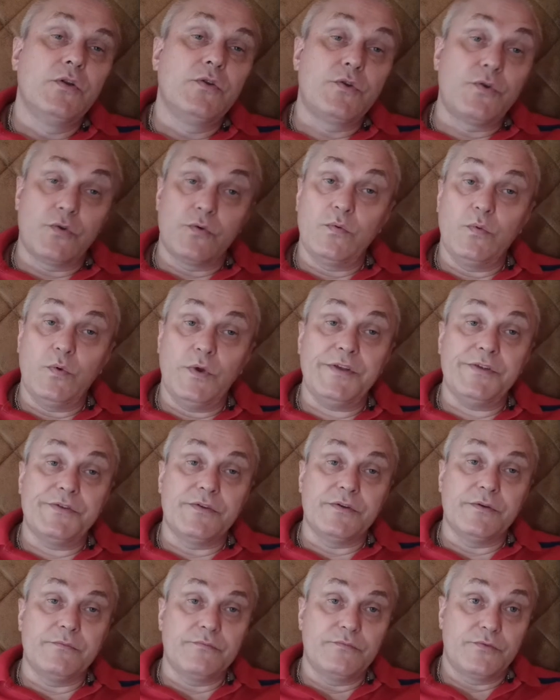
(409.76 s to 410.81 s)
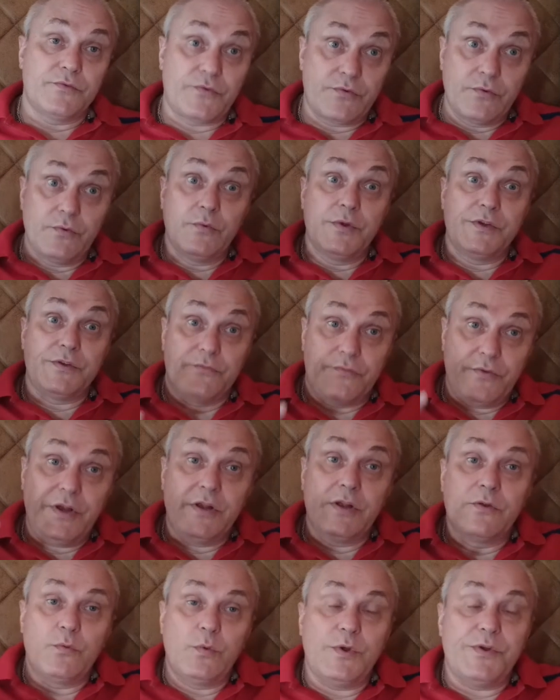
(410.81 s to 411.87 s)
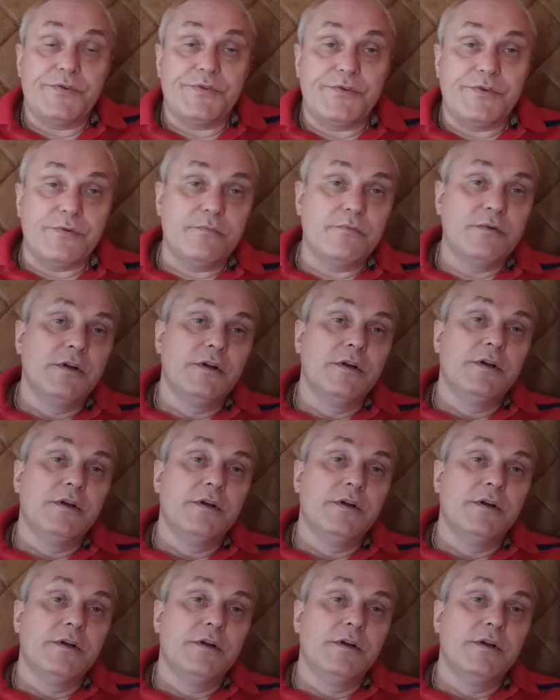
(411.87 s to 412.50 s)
True wisdom, real wisdom,